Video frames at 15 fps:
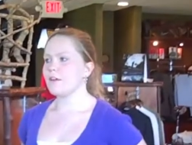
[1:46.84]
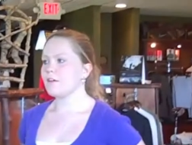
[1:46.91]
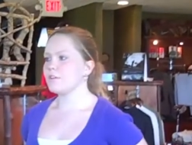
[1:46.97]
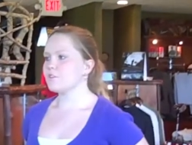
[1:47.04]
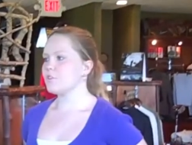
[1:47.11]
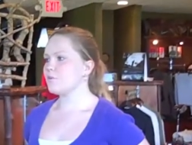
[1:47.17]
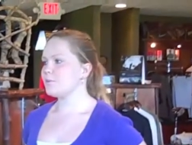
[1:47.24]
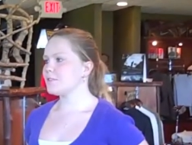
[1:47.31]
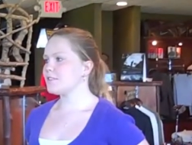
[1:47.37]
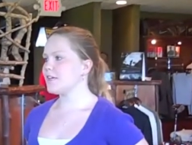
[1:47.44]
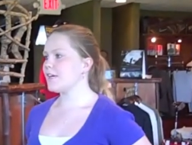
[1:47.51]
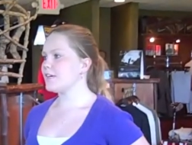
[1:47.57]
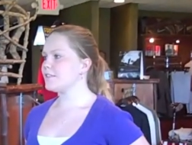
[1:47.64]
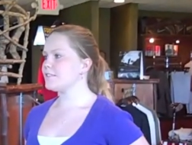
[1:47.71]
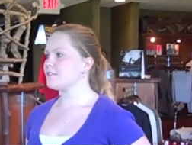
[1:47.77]
So
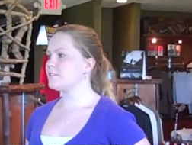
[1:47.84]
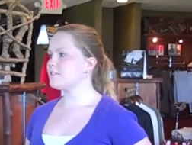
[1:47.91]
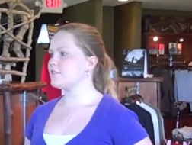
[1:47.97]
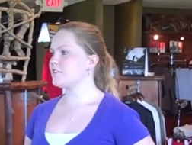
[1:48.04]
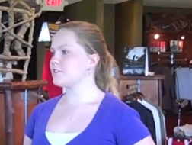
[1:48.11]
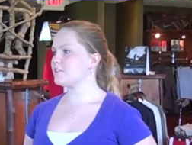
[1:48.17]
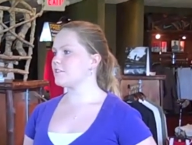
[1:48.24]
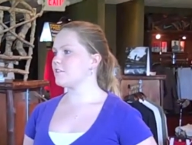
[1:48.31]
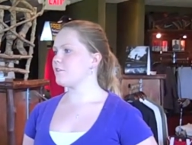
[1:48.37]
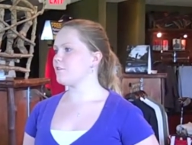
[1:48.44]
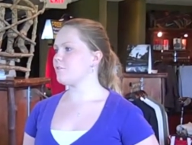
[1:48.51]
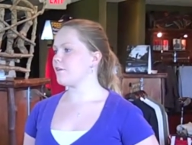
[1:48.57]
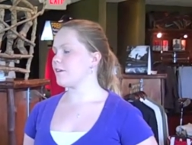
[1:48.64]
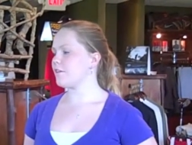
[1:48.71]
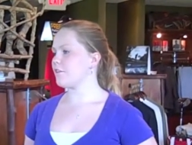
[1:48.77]
besides just the
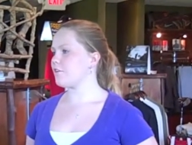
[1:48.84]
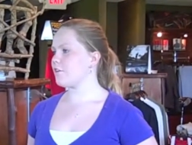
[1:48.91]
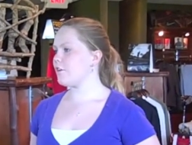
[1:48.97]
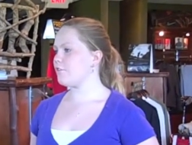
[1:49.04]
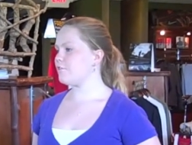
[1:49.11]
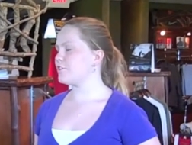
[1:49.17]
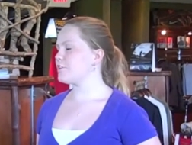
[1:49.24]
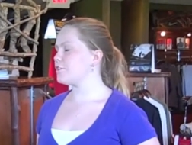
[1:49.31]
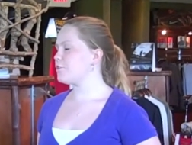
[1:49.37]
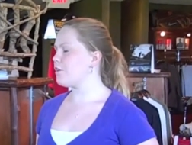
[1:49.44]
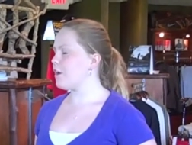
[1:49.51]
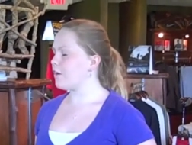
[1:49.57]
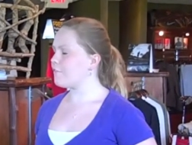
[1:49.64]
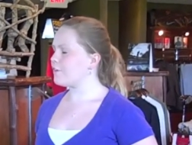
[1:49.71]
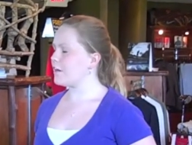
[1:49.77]
regular golfing, do you
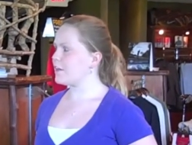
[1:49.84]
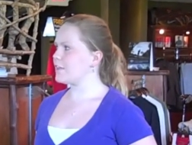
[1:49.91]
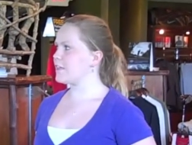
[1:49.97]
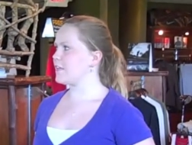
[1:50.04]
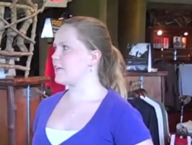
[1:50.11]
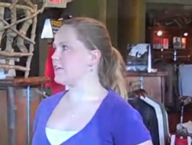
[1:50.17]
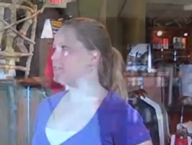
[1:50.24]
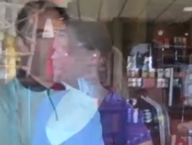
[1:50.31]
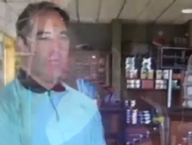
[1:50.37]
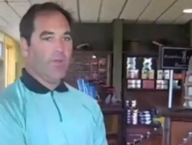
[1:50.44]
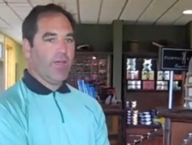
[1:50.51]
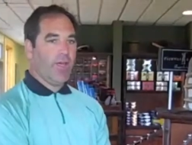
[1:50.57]
offer anything else? And we here? would